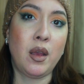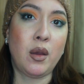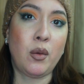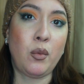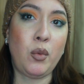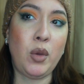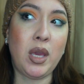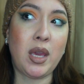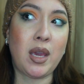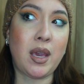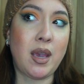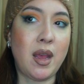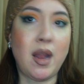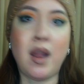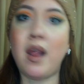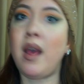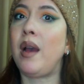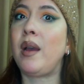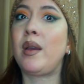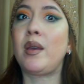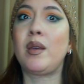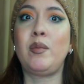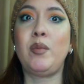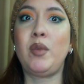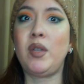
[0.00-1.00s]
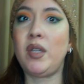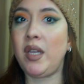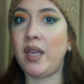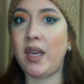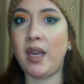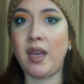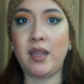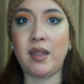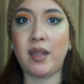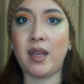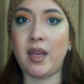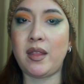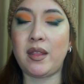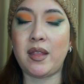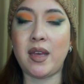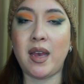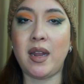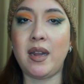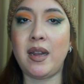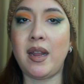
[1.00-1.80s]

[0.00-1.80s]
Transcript: We cannot communicate like that.